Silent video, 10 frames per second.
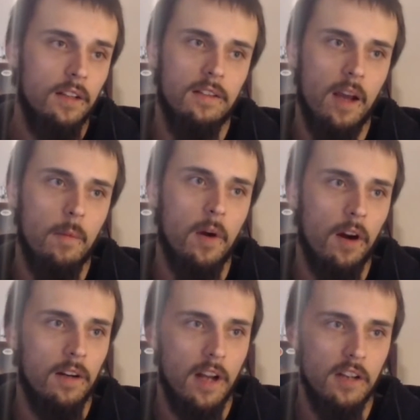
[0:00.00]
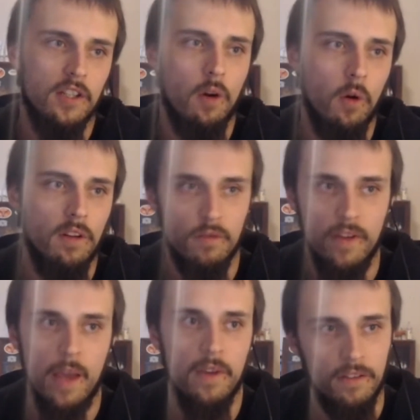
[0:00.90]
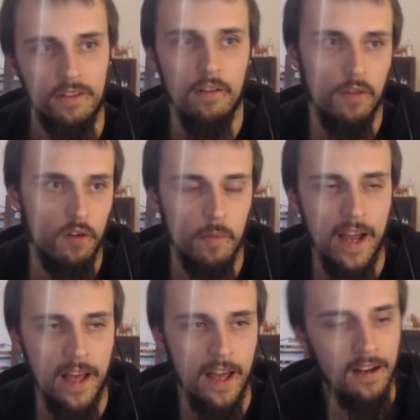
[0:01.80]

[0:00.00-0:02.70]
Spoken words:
Damn her. Now she can hold this vaping stuff over my head.